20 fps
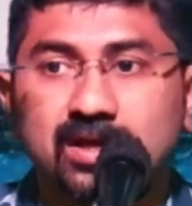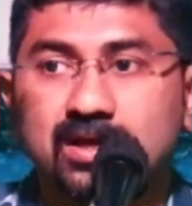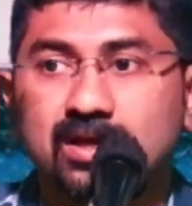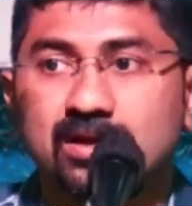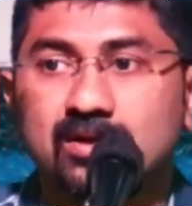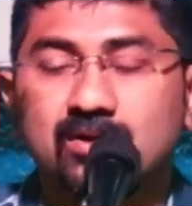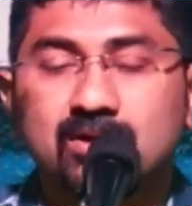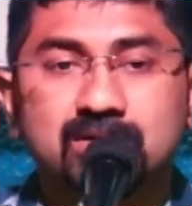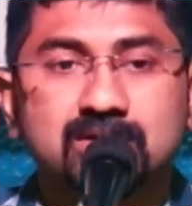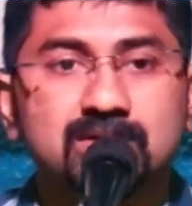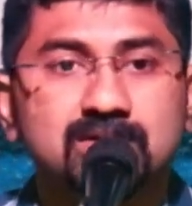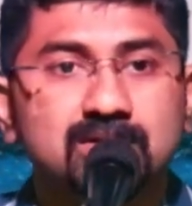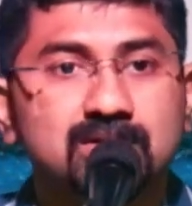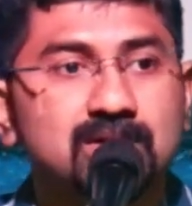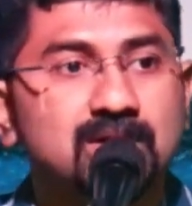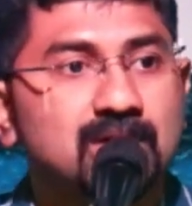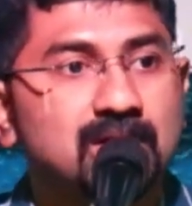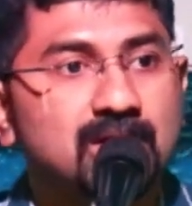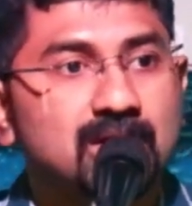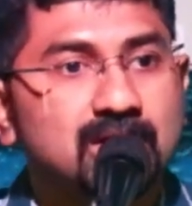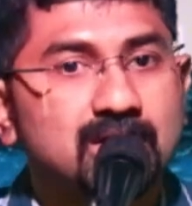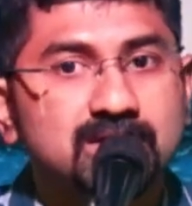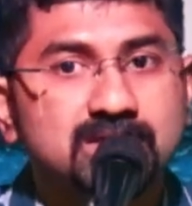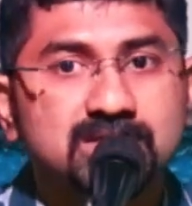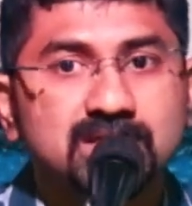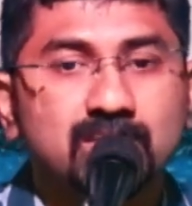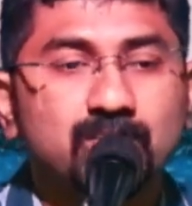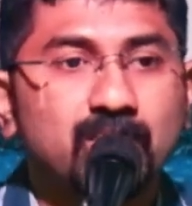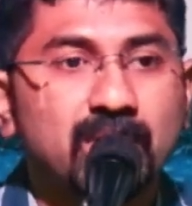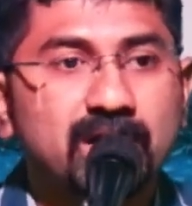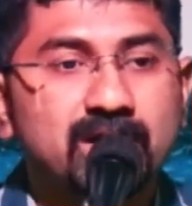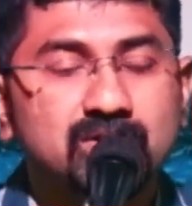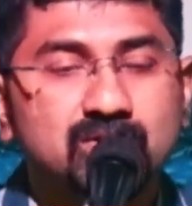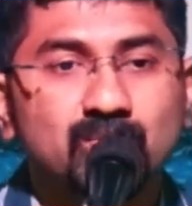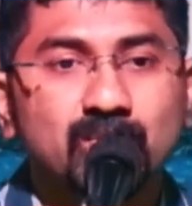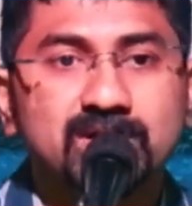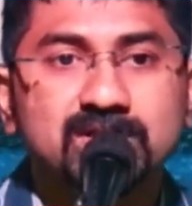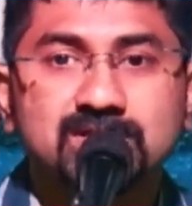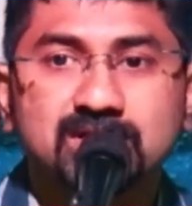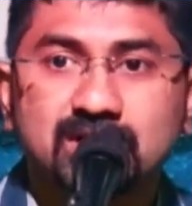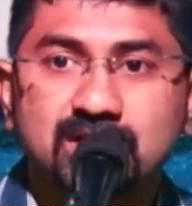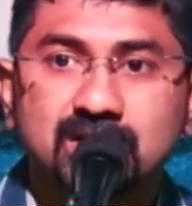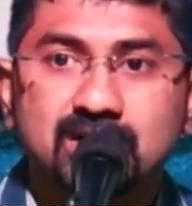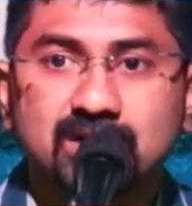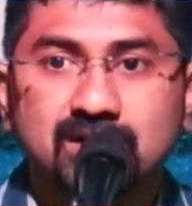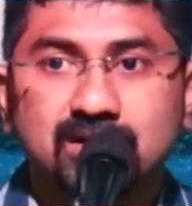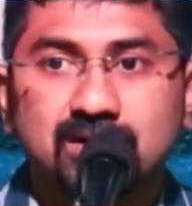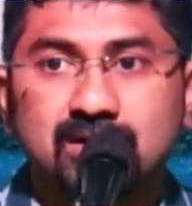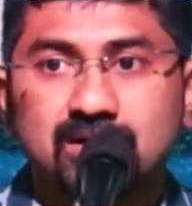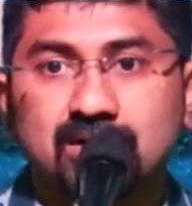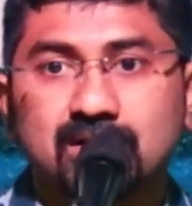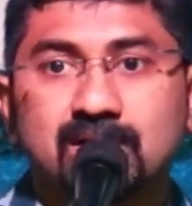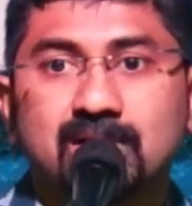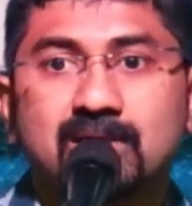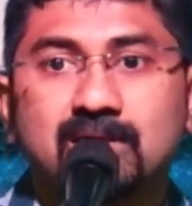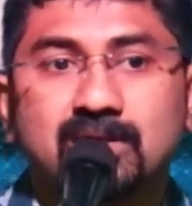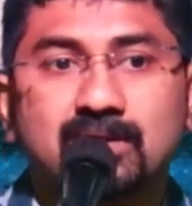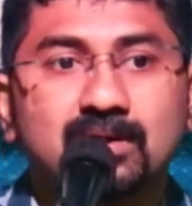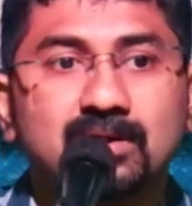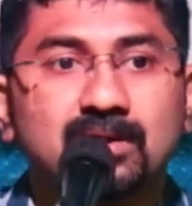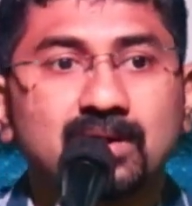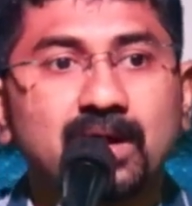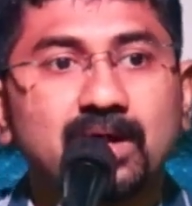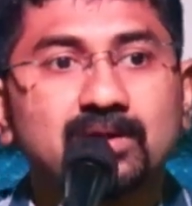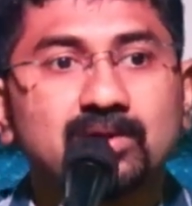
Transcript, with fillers: I cannot uh, say bye to my children uh,